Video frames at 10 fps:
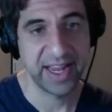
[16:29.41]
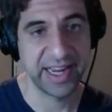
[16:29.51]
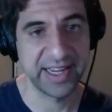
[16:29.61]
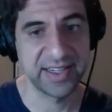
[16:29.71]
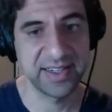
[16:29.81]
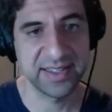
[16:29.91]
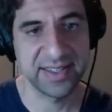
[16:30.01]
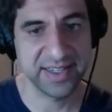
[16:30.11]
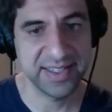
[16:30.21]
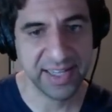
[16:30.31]
And
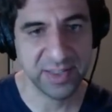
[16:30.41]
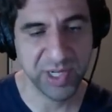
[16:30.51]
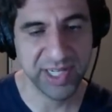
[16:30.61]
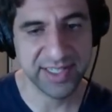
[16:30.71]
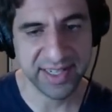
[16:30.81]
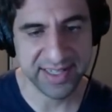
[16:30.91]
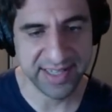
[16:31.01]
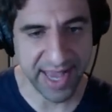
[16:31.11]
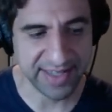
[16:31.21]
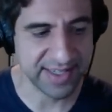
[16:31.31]
success breeds
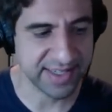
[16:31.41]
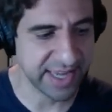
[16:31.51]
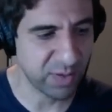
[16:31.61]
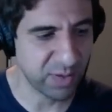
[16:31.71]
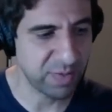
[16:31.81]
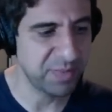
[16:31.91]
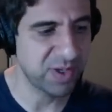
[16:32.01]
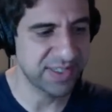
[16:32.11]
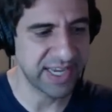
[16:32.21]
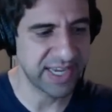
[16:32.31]
success. It's like when
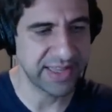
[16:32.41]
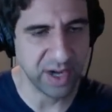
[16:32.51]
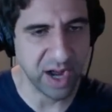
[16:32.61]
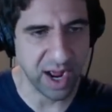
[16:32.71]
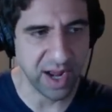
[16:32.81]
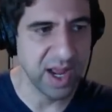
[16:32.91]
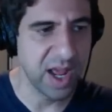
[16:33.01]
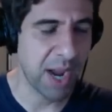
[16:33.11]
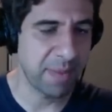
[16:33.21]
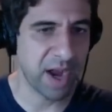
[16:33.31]
people say I'm not
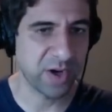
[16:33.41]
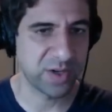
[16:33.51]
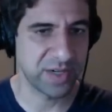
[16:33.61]
creative. It